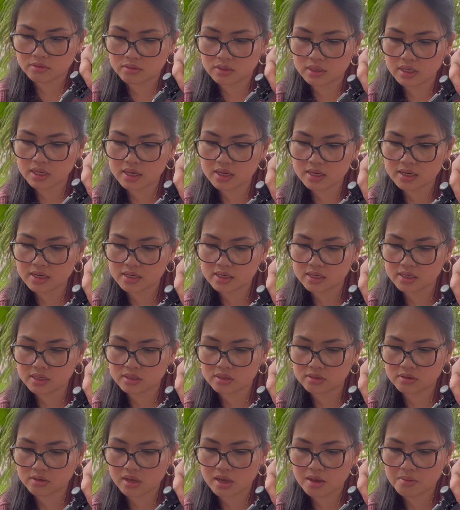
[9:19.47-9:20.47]
We're gonna need
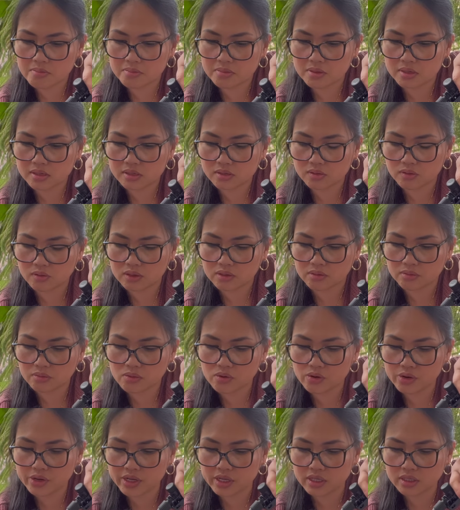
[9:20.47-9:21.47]
to keep this one
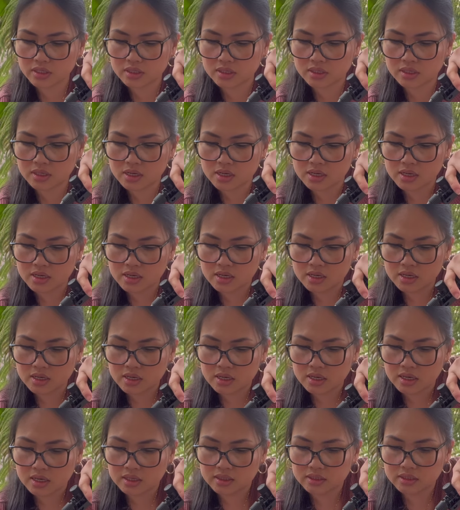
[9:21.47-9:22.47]
moist
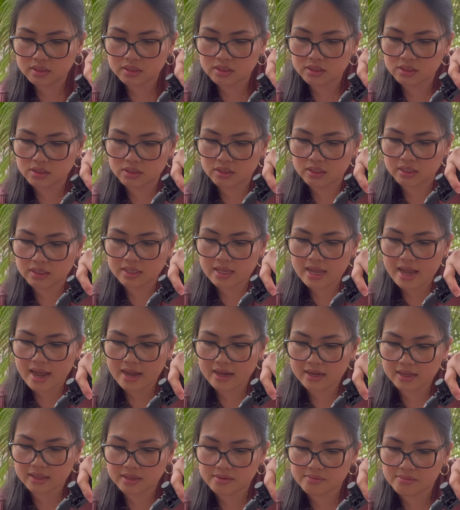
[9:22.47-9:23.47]
until it
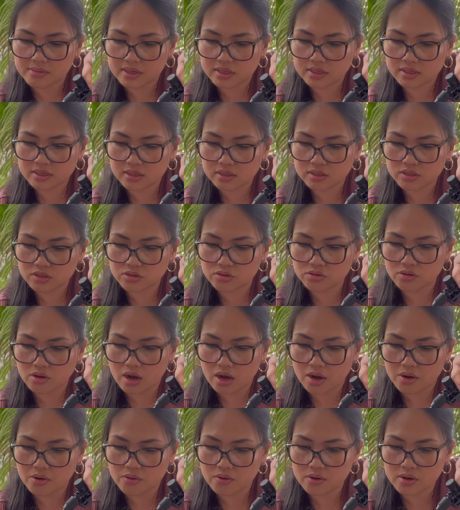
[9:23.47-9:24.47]
acclimates to
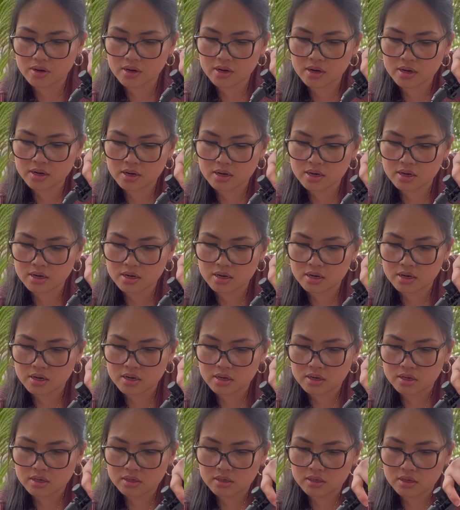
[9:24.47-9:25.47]
our
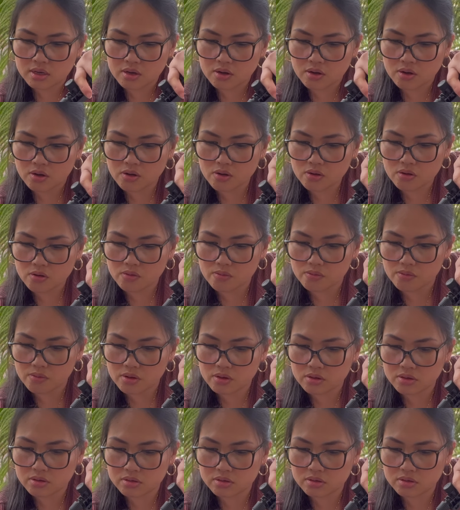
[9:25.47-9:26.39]
home.